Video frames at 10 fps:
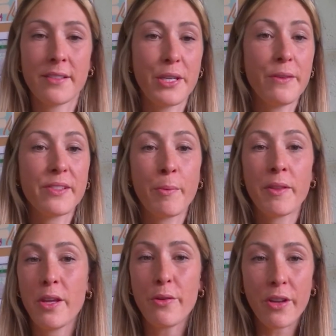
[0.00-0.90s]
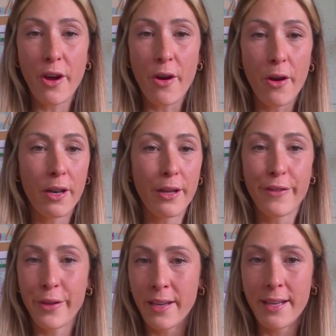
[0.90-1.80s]
Do you have someone that you can call if
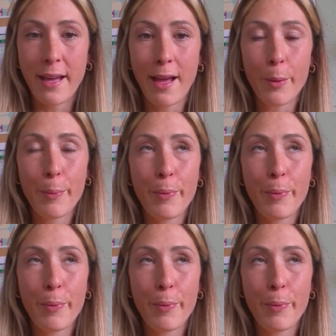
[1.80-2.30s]
you need help?